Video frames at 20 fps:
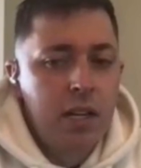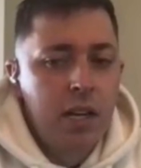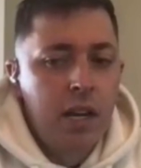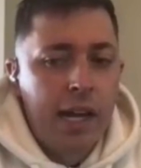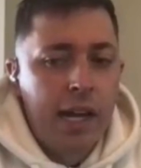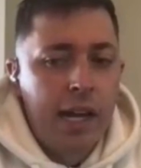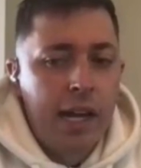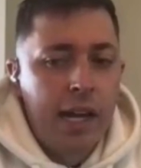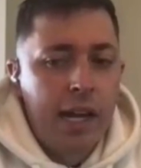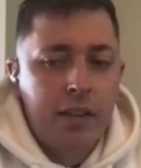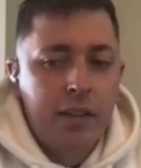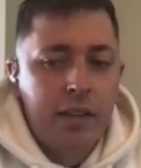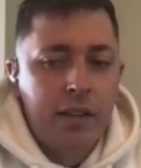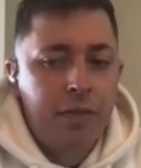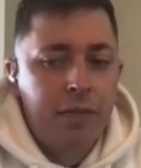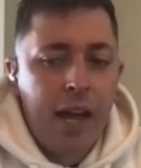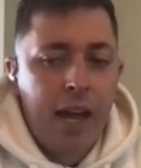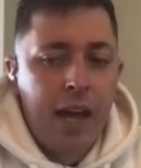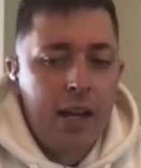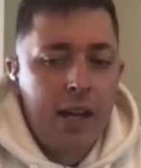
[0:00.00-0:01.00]
Like, the
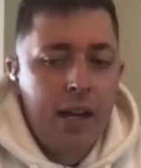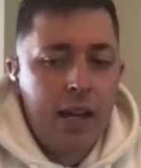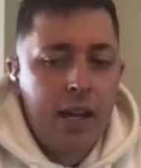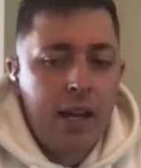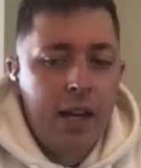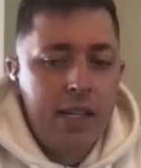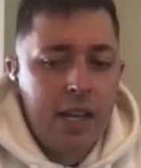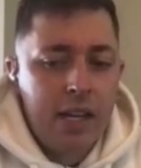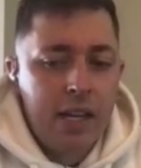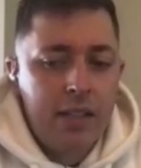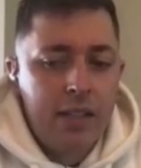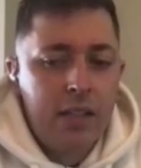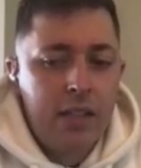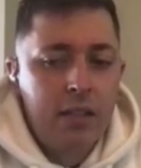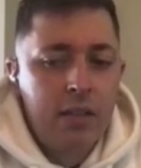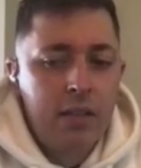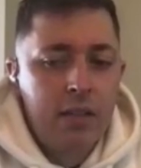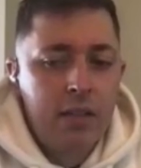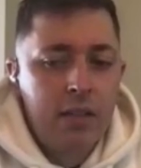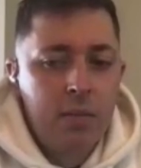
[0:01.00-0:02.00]
FLA is hitting
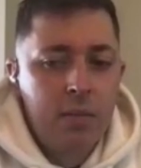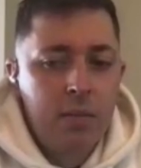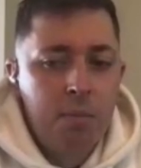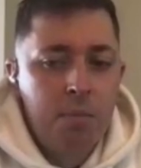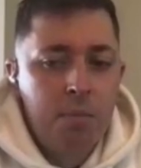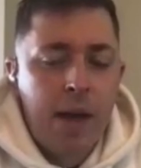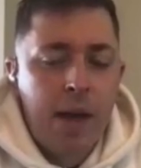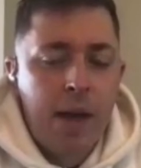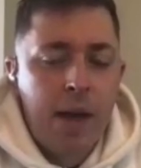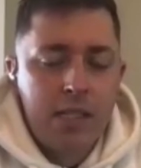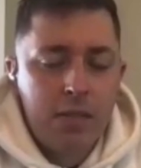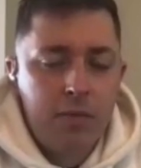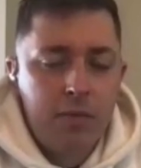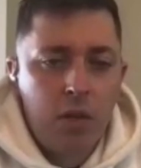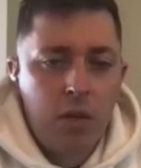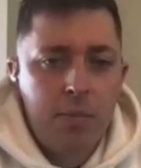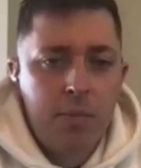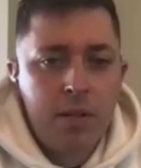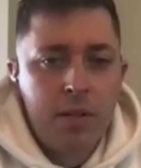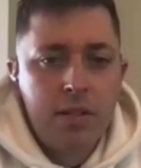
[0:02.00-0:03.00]
massive
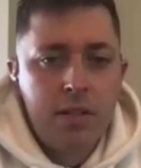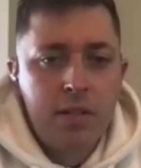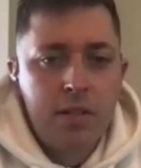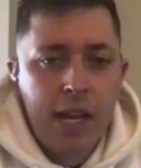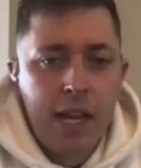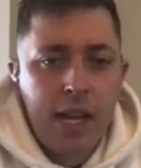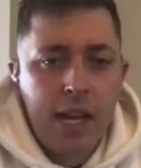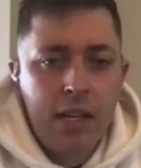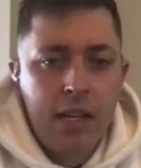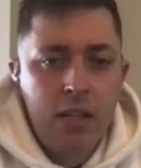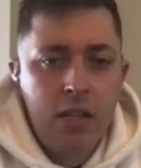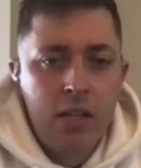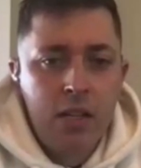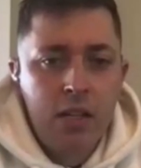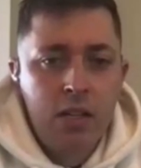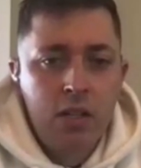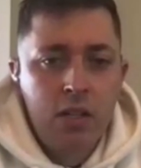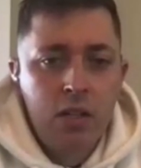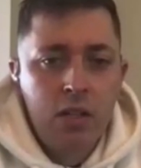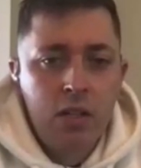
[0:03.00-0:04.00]
numbers in
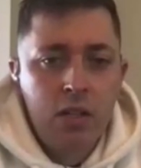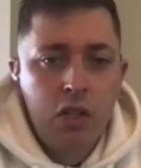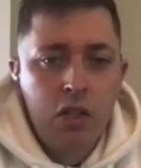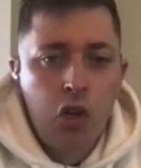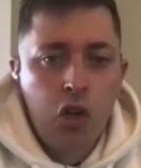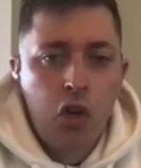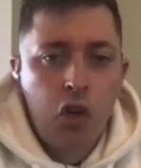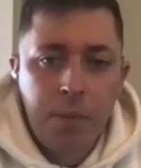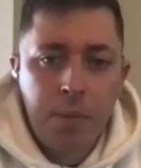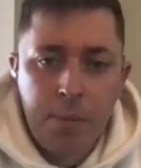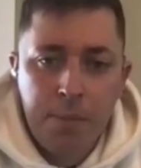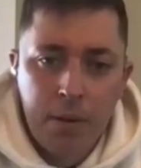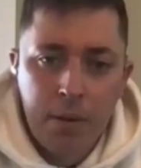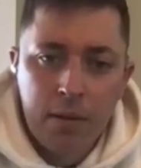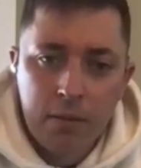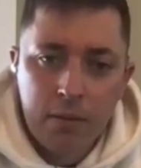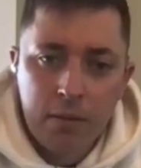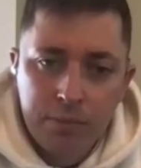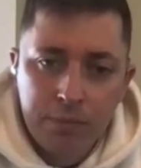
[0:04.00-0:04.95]
young people